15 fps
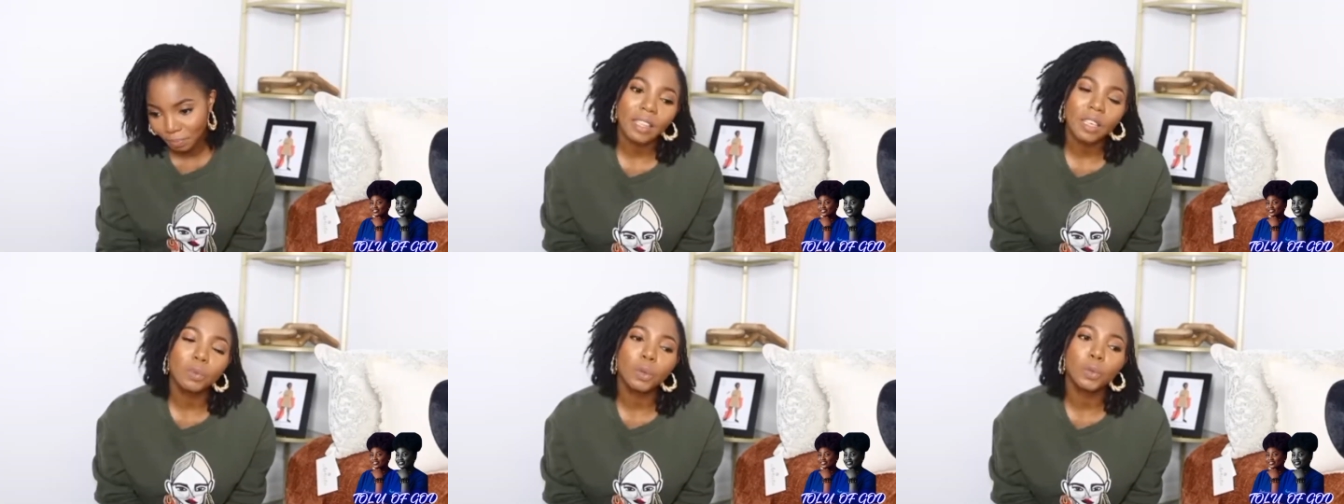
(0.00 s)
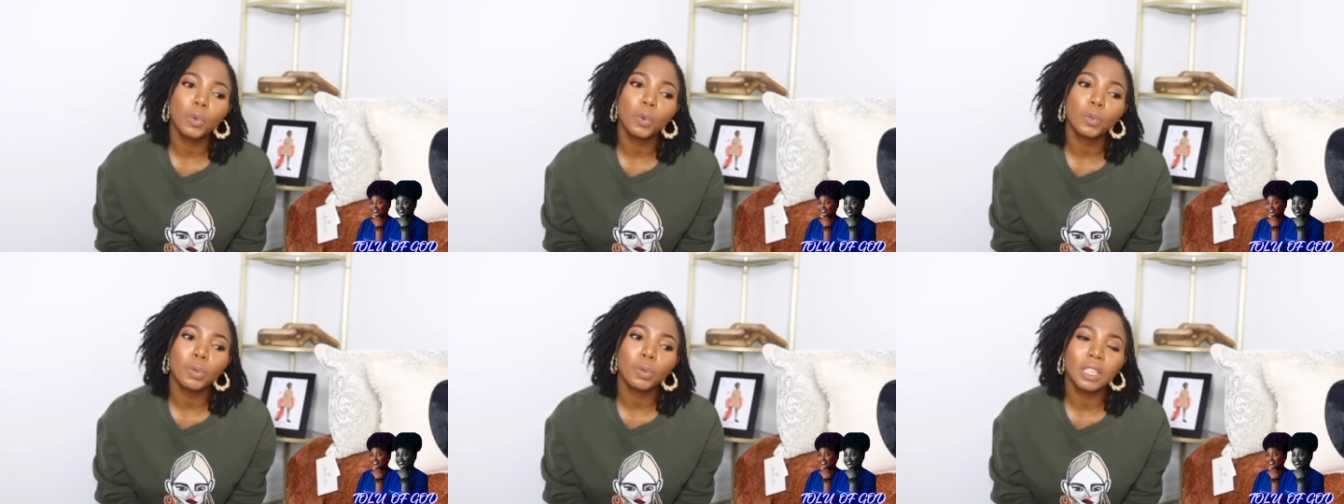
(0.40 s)

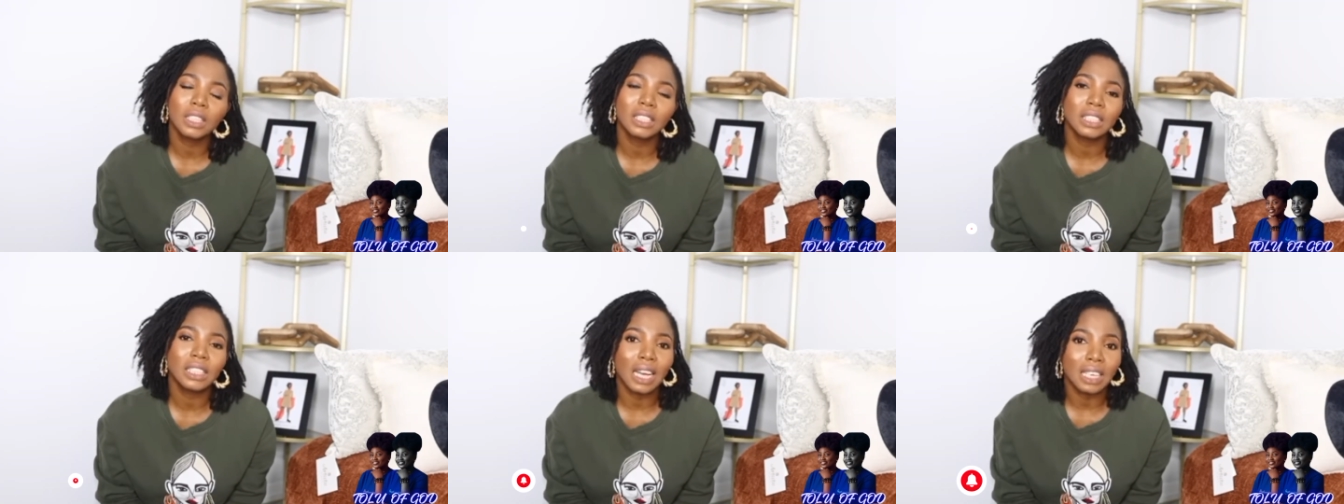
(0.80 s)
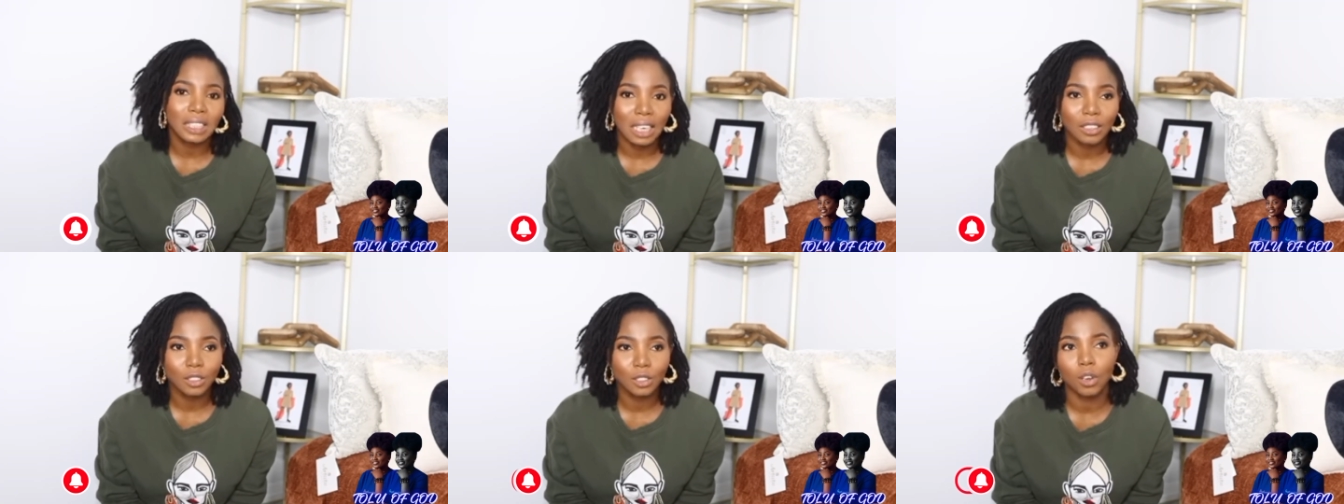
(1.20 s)
People place
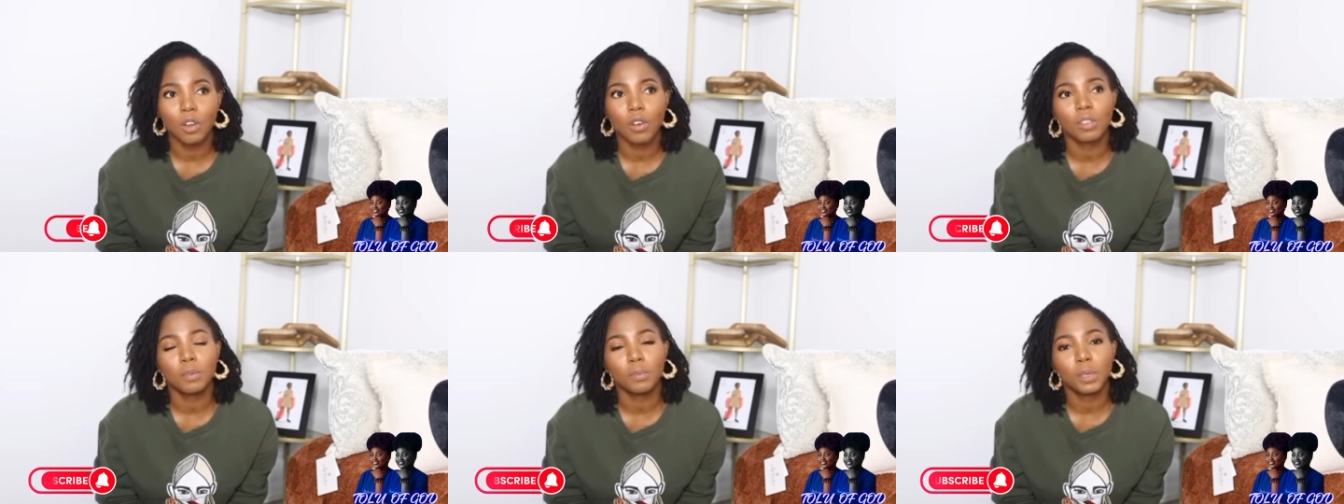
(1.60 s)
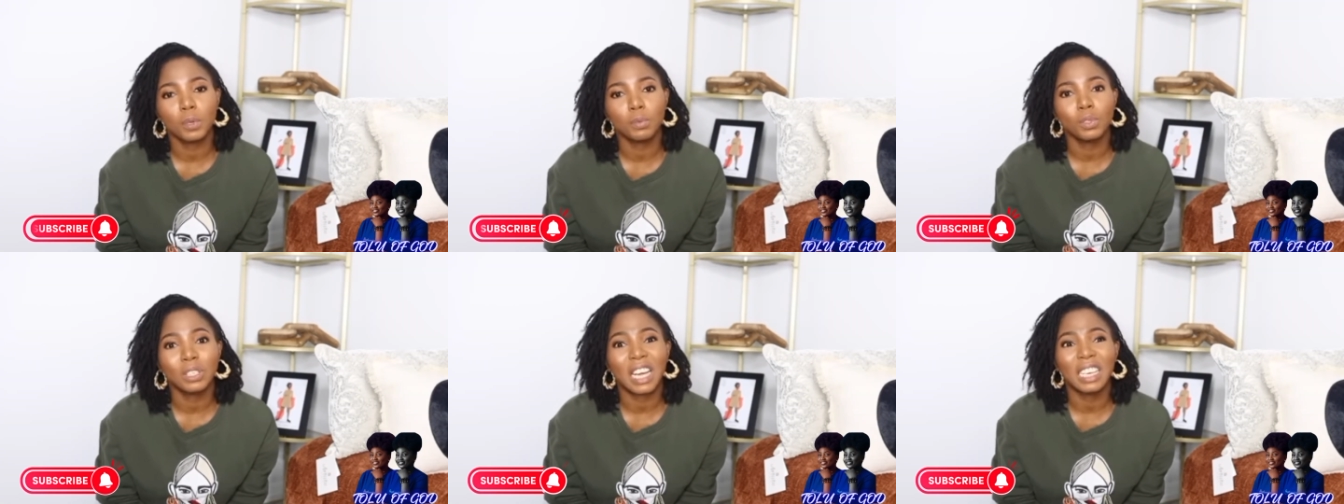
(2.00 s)
standards on other
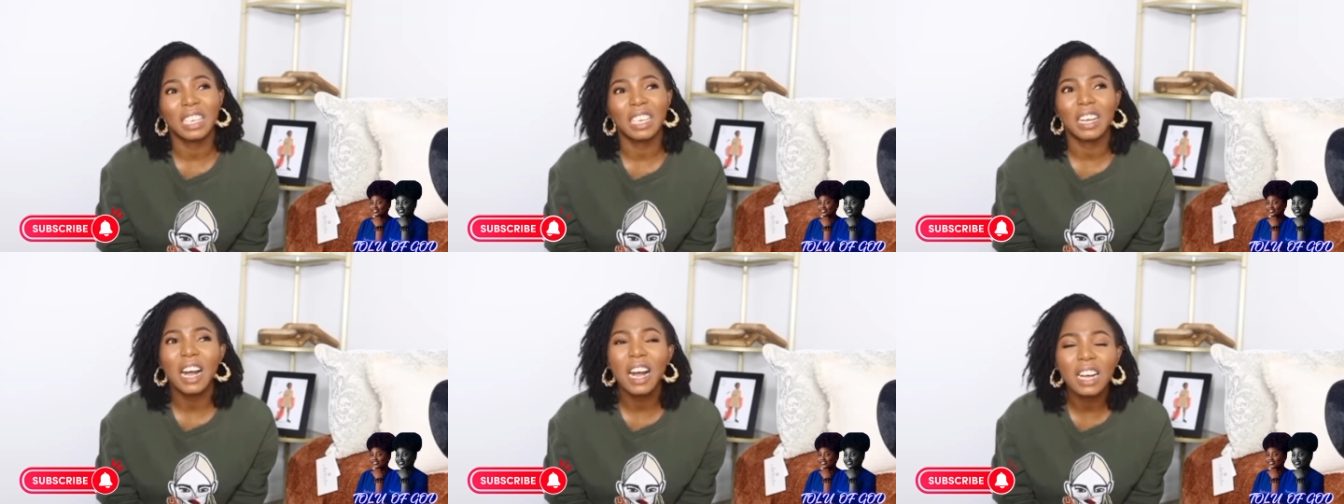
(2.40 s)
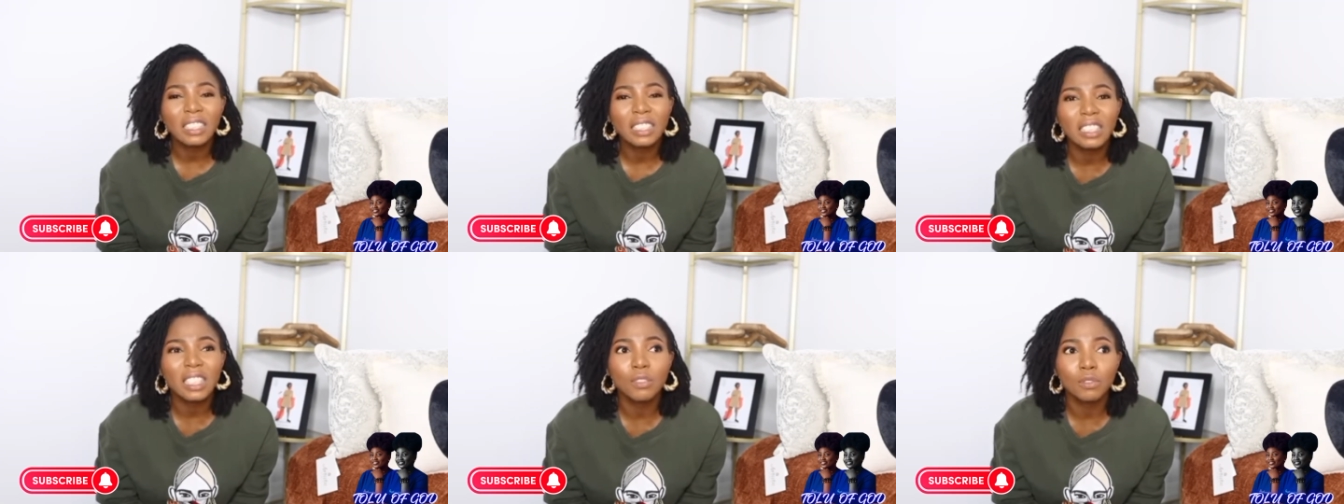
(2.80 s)
people that they
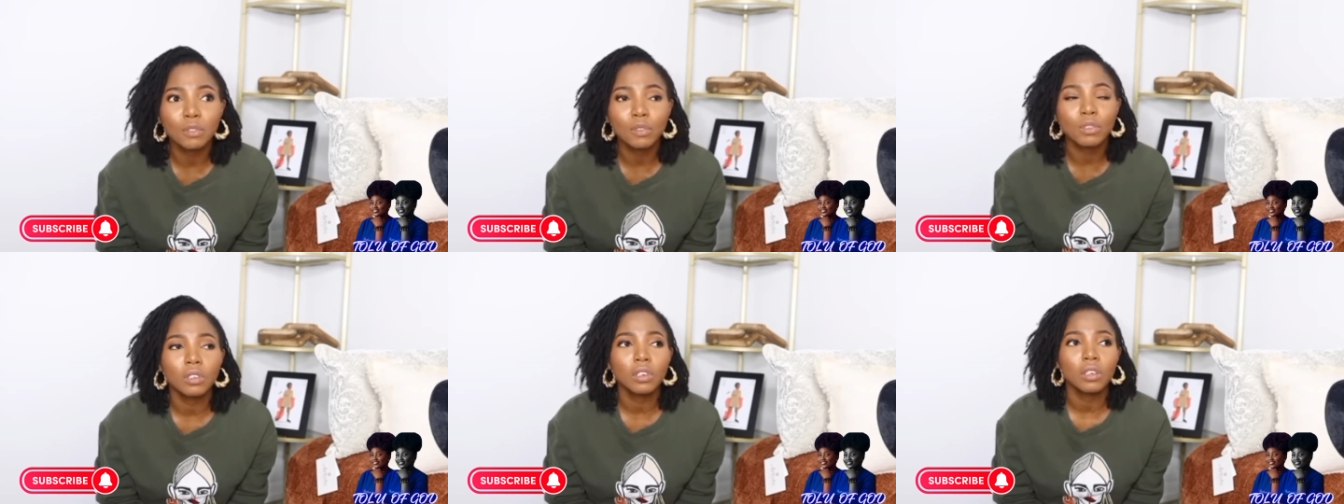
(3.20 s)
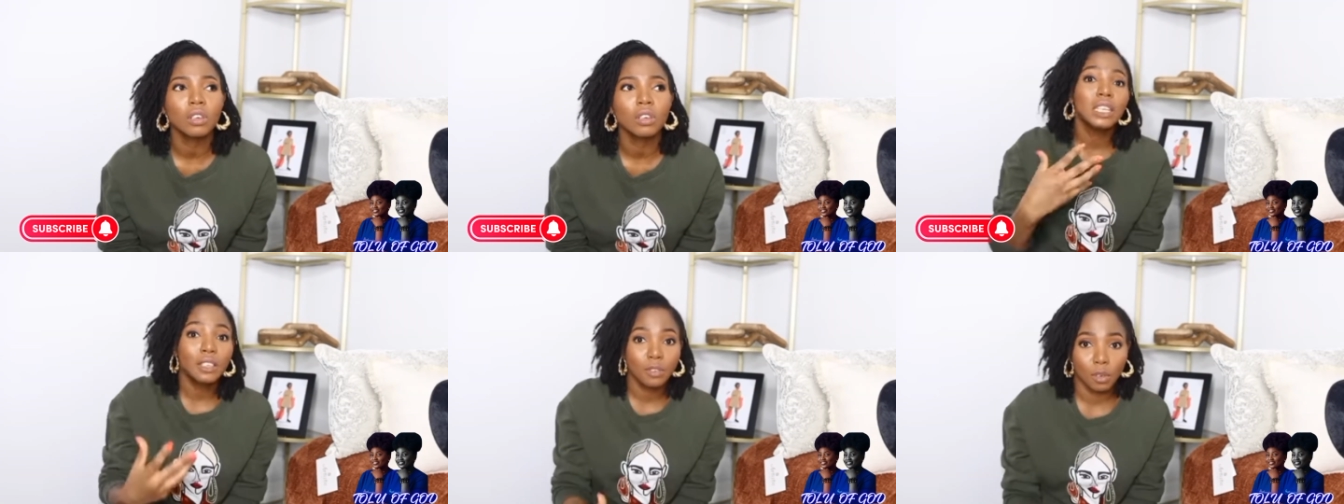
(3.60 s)
can't even
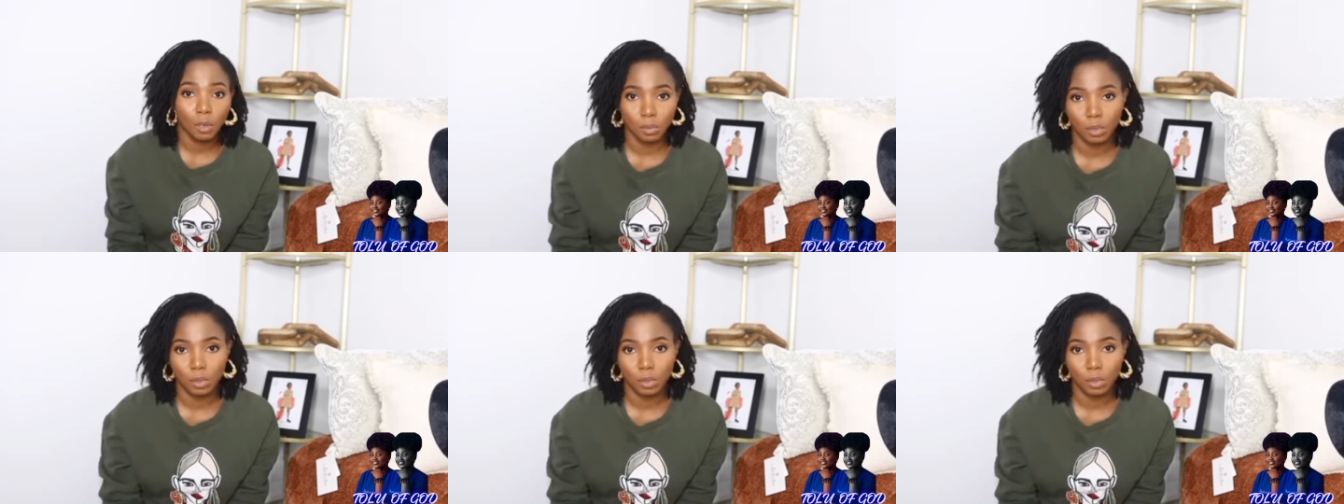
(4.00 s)
live up to